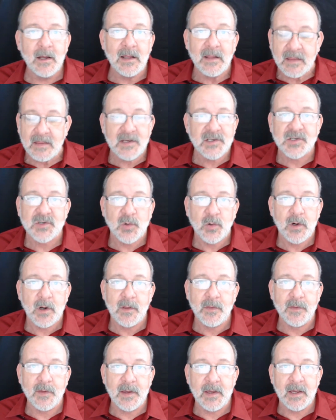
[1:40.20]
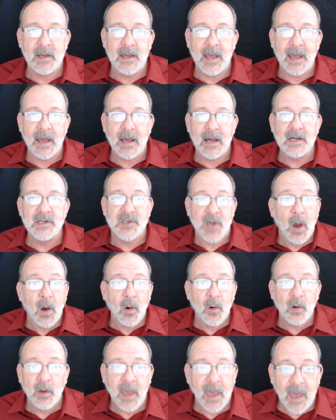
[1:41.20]
this sort of thing as
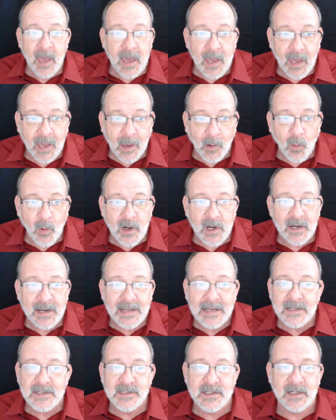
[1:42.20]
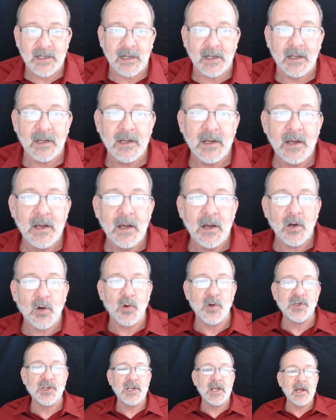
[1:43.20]
okay, when it isn't.
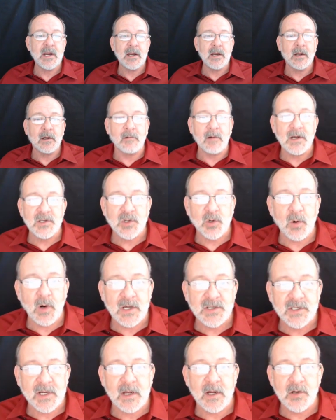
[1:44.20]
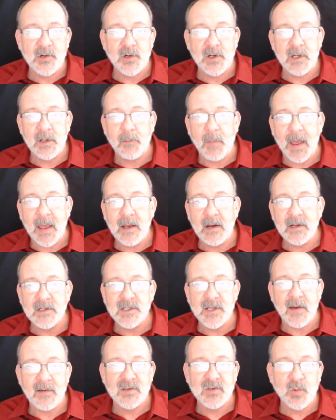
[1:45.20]
Christianity declines across the country.
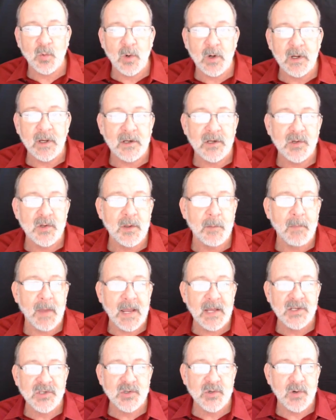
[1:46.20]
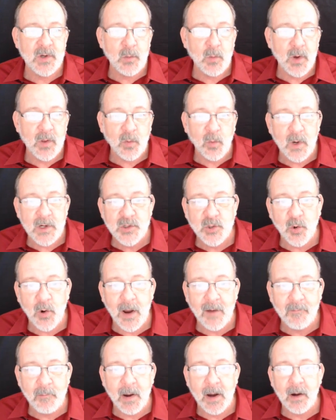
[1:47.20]
Paganism has swung into the mainstream with
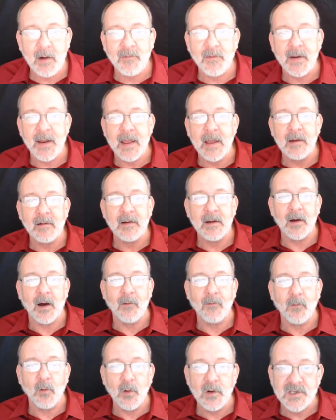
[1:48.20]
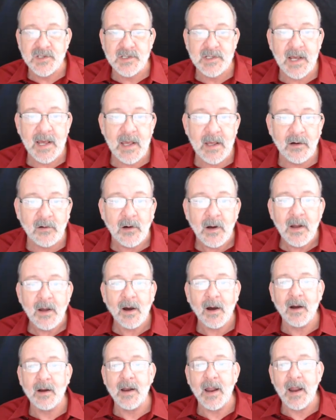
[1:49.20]
witchcraft paraphernalia for sale
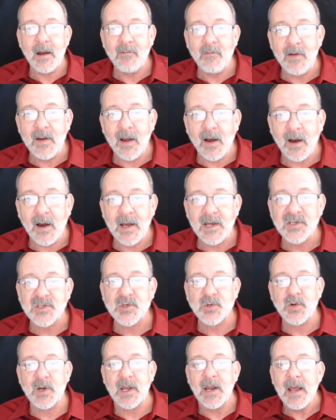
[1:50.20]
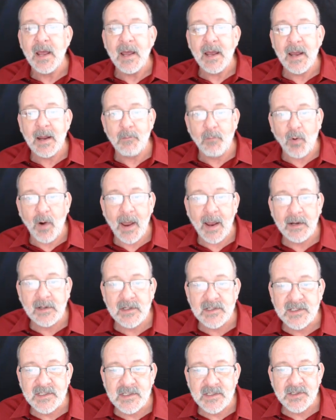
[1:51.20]
on every high street and
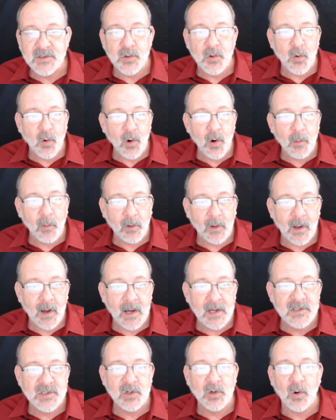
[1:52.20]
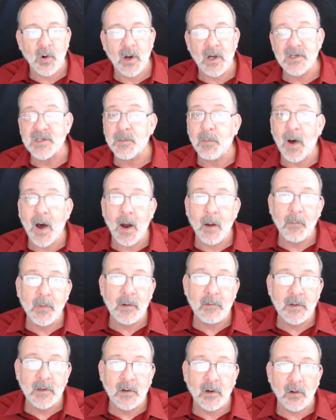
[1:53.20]
practices normalized across
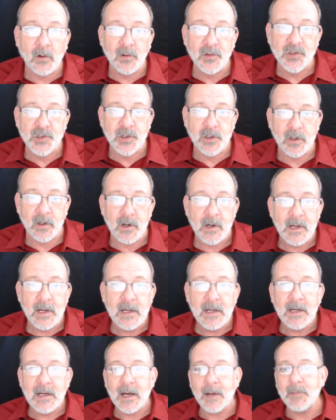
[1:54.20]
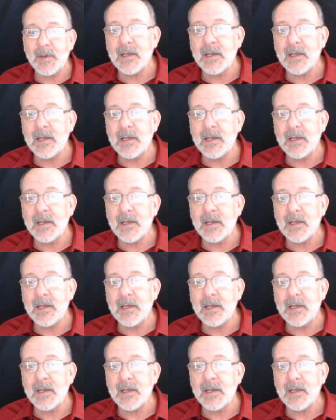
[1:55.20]
popular culture. I